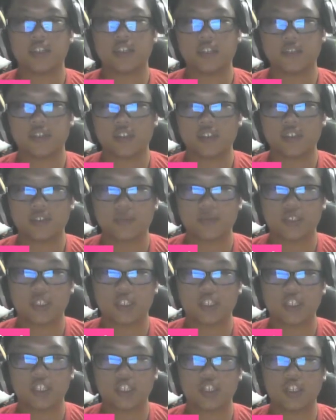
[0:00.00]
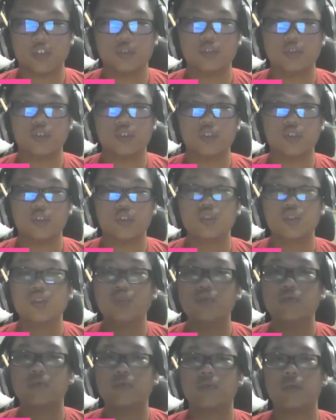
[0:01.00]
a very special hello to
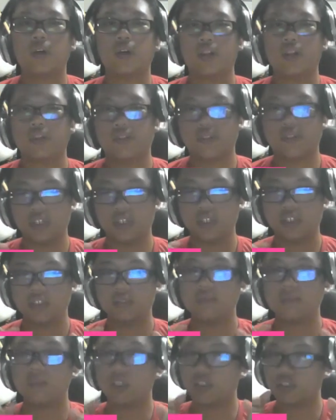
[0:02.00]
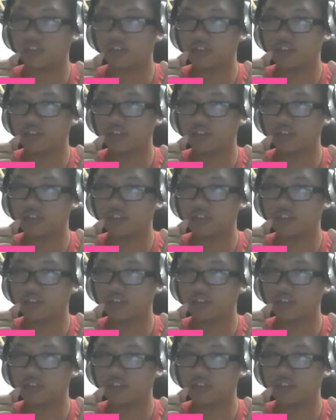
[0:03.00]
you, my love fans, my little